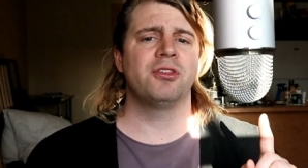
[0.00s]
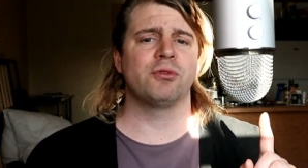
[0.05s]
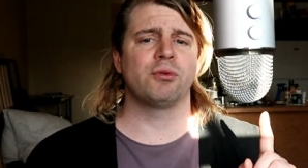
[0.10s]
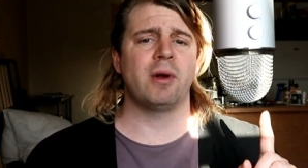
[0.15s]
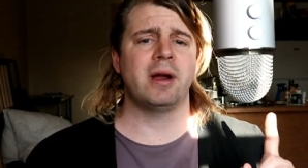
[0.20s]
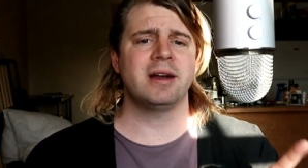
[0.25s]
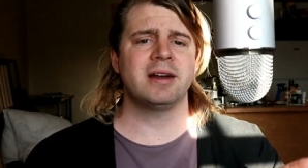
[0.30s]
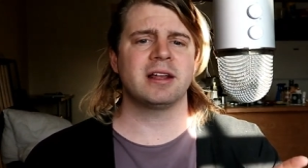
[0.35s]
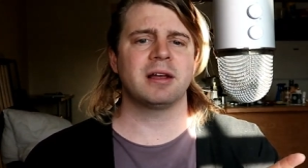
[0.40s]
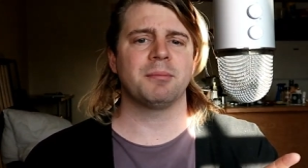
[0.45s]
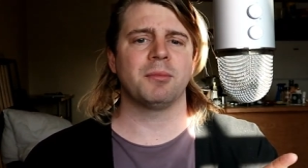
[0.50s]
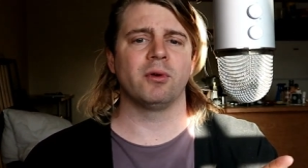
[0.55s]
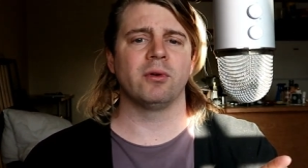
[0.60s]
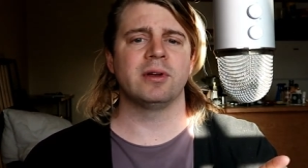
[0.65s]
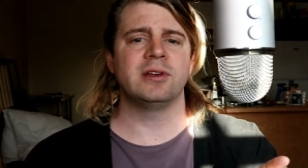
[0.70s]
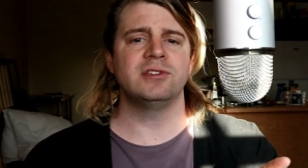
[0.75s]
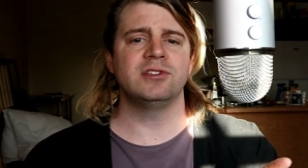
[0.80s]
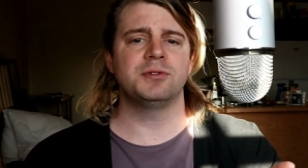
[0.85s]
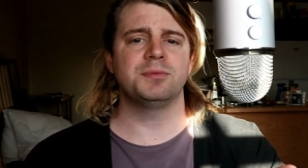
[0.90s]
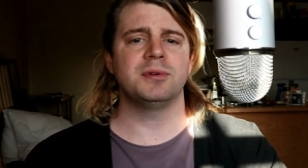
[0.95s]
threatening
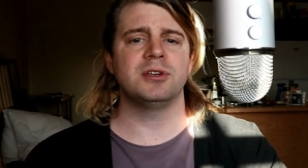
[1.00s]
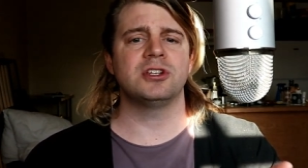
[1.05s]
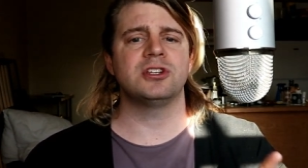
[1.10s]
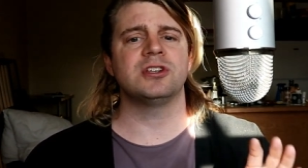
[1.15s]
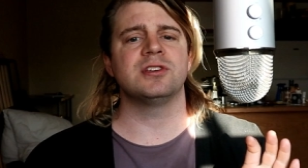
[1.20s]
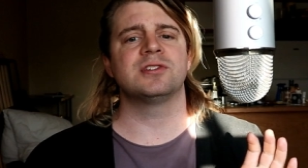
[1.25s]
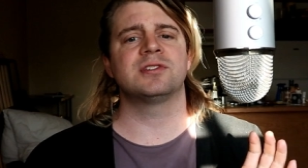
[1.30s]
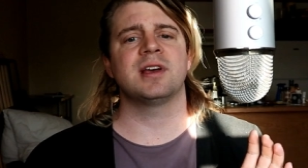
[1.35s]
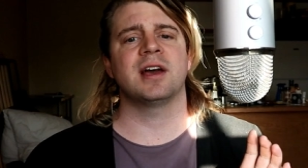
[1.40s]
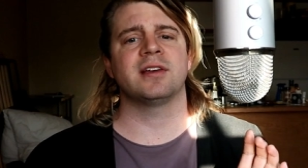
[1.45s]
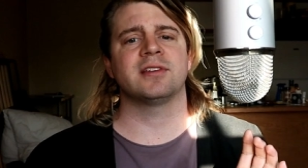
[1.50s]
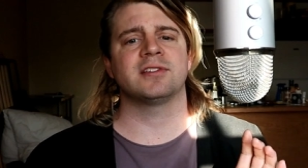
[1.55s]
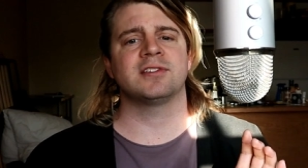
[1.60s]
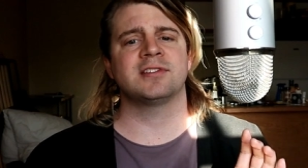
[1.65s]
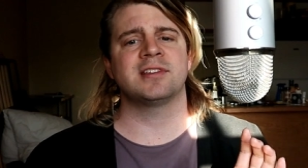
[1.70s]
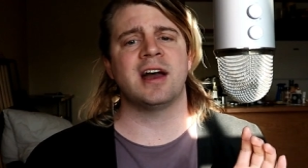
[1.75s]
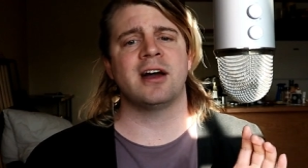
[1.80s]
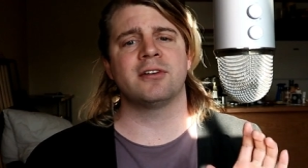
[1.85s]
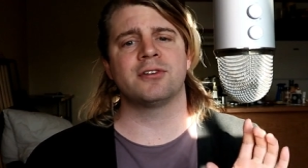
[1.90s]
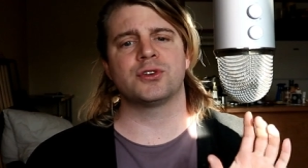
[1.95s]
marine species as
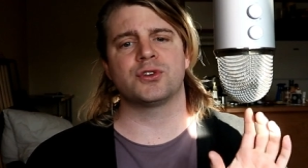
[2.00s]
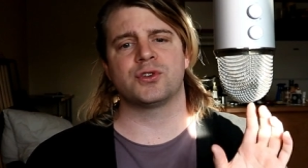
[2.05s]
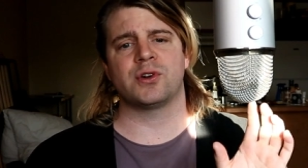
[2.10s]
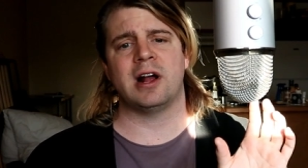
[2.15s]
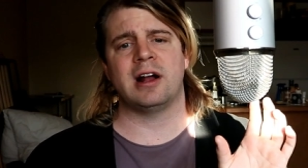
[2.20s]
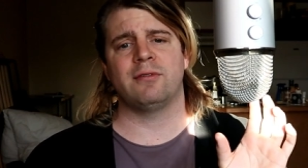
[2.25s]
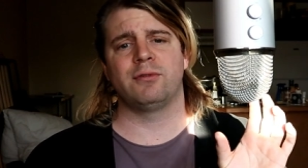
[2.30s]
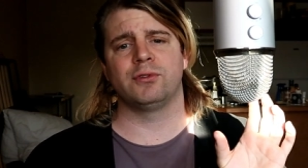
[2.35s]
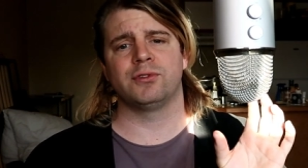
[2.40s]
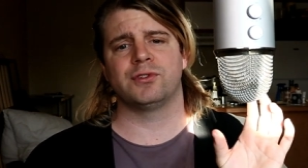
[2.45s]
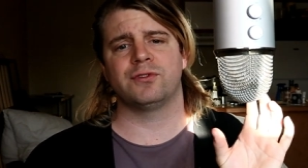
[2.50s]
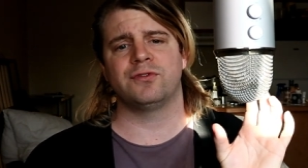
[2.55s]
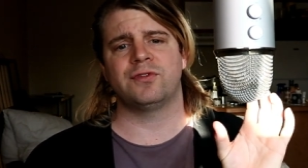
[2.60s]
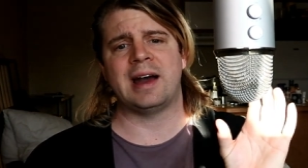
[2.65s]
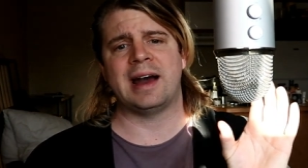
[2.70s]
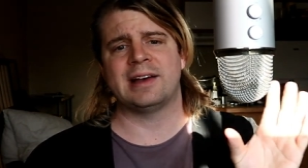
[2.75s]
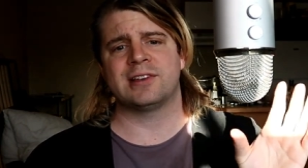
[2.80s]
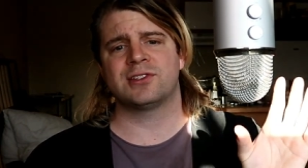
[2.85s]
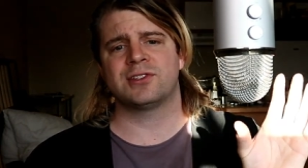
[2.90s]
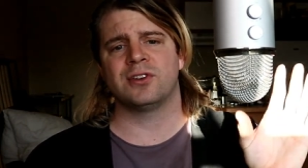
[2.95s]
sound travels
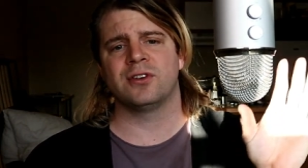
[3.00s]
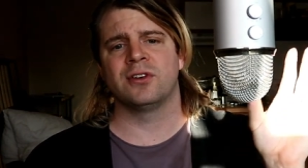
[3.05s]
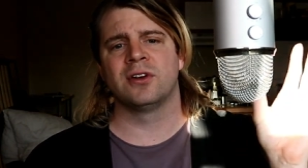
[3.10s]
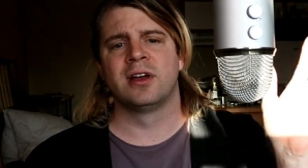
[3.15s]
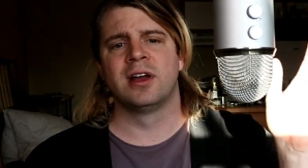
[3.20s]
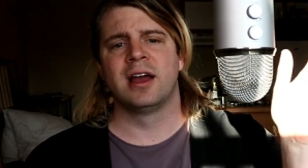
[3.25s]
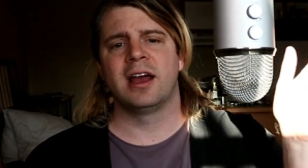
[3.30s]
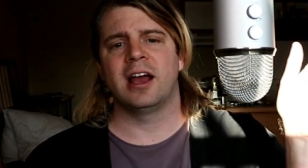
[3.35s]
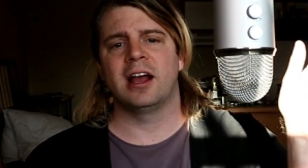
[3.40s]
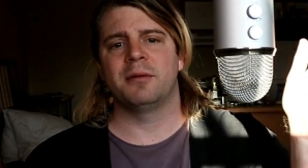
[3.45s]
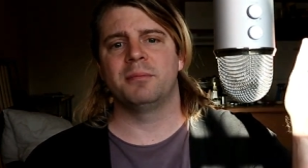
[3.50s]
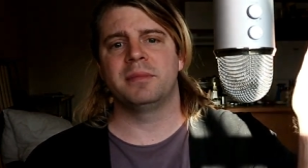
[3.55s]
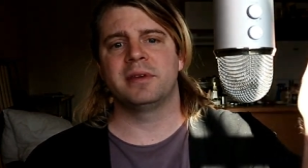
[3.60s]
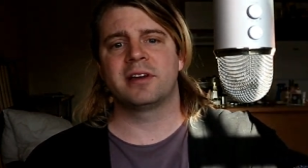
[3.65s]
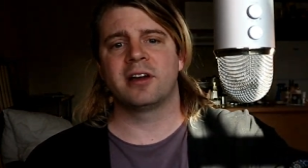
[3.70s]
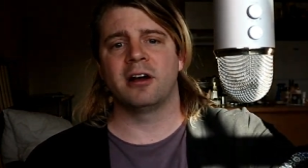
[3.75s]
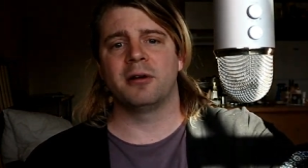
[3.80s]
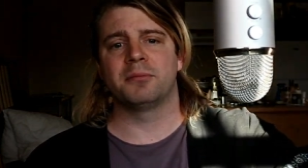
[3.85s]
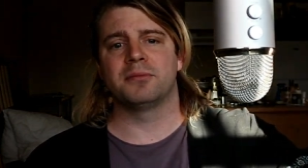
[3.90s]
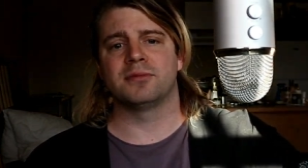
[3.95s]
faster and
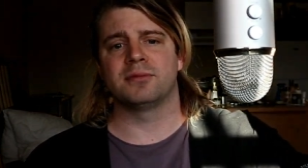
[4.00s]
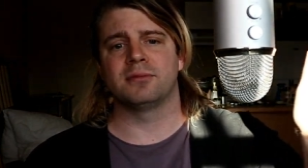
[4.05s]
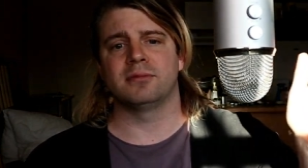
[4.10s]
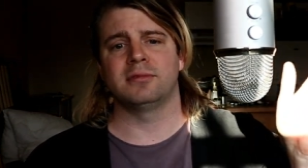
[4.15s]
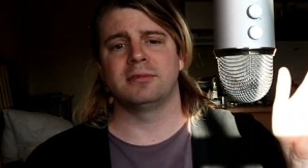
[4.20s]
becomes